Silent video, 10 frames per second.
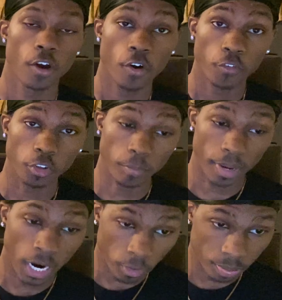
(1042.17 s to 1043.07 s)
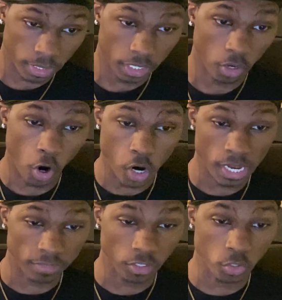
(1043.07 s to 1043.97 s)
For the power plant, all you
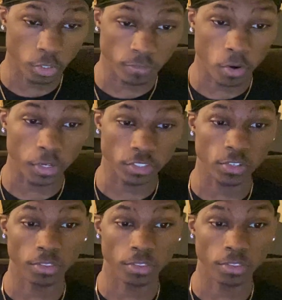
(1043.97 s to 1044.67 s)
have to do is focus on